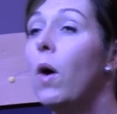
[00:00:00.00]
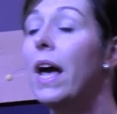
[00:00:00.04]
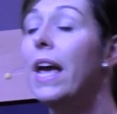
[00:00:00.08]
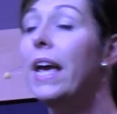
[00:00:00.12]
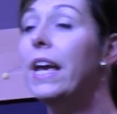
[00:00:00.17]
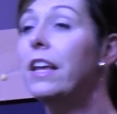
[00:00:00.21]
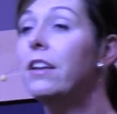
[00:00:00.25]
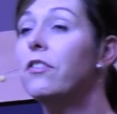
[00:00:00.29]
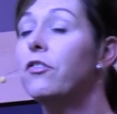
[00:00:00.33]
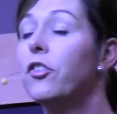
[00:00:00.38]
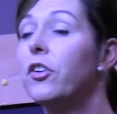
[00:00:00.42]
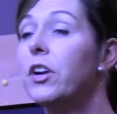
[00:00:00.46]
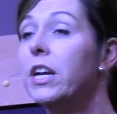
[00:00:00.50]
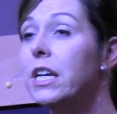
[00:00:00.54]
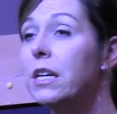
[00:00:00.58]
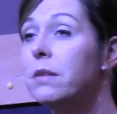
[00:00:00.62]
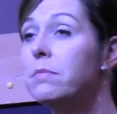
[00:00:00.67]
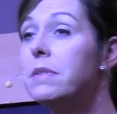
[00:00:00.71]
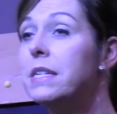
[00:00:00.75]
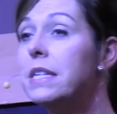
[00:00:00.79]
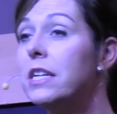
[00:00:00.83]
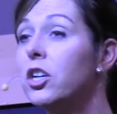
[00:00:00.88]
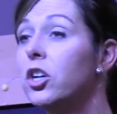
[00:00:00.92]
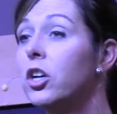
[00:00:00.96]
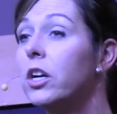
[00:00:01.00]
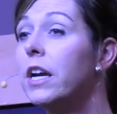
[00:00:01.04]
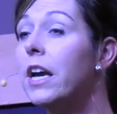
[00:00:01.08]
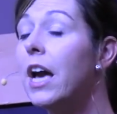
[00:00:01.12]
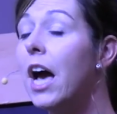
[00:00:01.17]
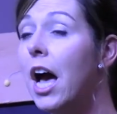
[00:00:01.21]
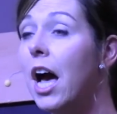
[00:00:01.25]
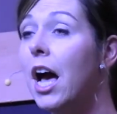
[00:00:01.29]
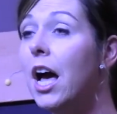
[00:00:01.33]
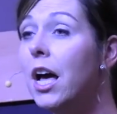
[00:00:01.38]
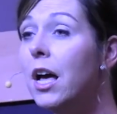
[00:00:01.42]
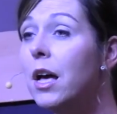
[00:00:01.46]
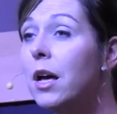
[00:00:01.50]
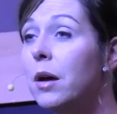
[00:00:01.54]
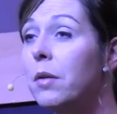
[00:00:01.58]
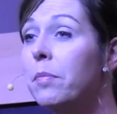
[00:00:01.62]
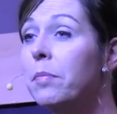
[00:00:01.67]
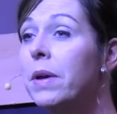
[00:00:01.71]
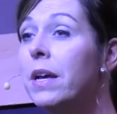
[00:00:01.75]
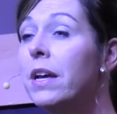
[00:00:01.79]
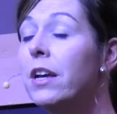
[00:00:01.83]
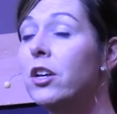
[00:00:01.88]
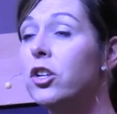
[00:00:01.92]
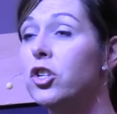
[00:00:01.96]
wait for him to
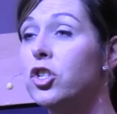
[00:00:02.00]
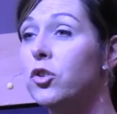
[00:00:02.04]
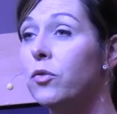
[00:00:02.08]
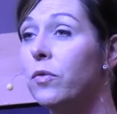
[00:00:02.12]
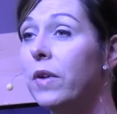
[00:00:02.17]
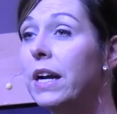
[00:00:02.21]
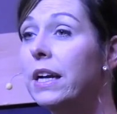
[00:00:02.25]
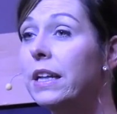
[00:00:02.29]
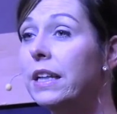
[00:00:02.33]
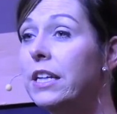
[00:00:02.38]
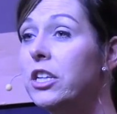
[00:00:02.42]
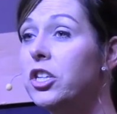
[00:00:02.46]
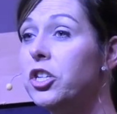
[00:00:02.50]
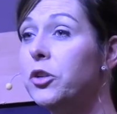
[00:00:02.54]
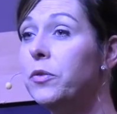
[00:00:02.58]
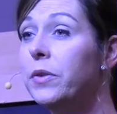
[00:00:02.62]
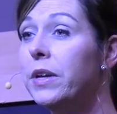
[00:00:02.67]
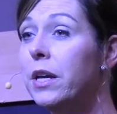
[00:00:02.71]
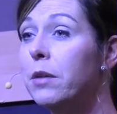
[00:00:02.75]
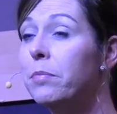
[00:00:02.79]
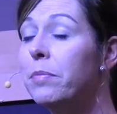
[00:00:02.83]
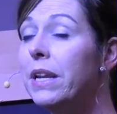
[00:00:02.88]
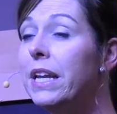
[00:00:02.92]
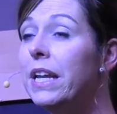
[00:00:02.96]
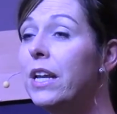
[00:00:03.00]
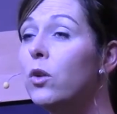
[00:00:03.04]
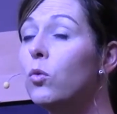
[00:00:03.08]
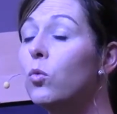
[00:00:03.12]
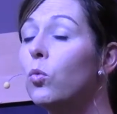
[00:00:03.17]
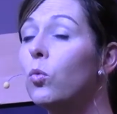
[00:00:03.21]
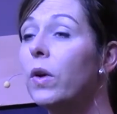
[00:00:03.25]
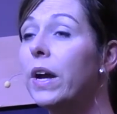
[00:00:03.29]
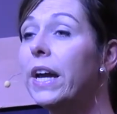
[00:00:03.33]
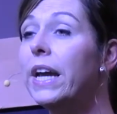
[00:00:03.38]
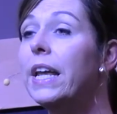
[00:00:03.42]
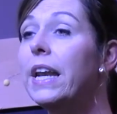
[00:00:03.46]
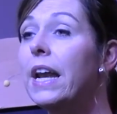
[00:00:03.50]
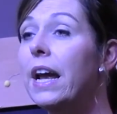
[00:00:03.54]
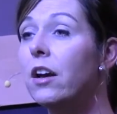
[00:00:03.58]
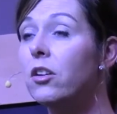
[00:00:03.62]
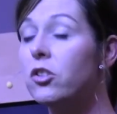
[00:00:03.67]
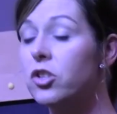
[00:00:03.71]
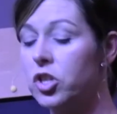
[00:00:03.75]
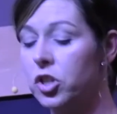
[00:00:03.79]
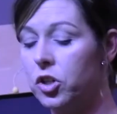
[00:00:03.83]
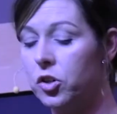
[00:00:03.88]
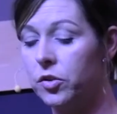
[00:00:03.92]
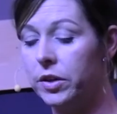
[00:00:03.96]
come directly to him, but he ran
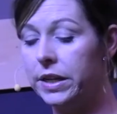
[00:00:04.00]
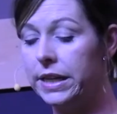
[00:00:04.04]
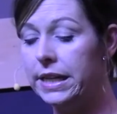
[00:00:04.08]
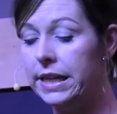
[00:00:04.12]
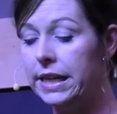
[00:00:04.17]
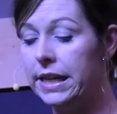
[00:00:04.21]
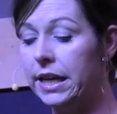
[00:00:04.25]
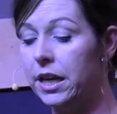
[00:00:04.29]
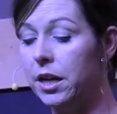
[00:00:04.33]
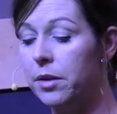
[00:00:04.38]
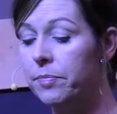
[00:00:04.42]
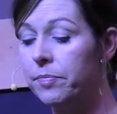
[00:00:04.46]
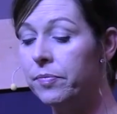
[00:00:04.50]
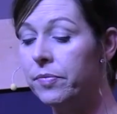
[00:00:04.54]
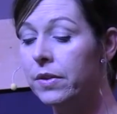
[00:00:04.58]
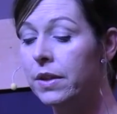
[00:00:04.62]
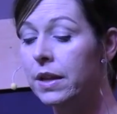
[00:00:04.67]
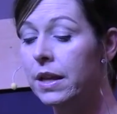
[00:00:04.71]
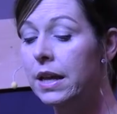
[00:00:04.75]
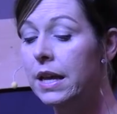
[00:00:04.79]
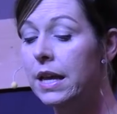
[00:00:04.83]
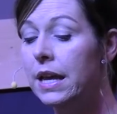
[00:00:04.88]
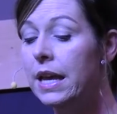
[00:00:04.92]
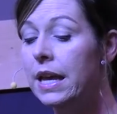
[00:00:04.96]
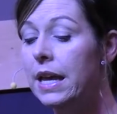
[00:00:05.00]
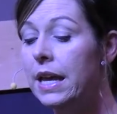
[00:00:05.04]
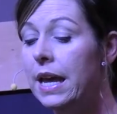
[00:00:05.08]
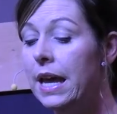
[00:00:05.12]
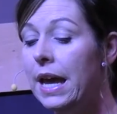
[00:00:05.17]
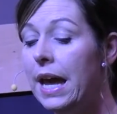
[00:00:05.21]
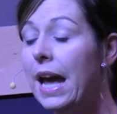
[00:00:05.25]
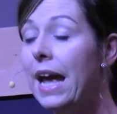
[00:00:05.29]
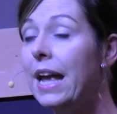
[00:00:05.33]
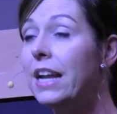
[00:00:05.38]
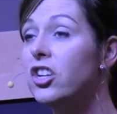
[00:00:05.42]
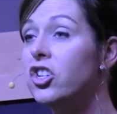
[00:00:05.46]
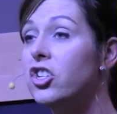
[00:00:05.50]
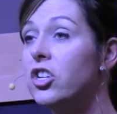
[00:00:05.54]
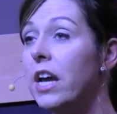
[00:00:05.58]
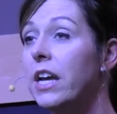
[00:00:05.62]
out to greet him. And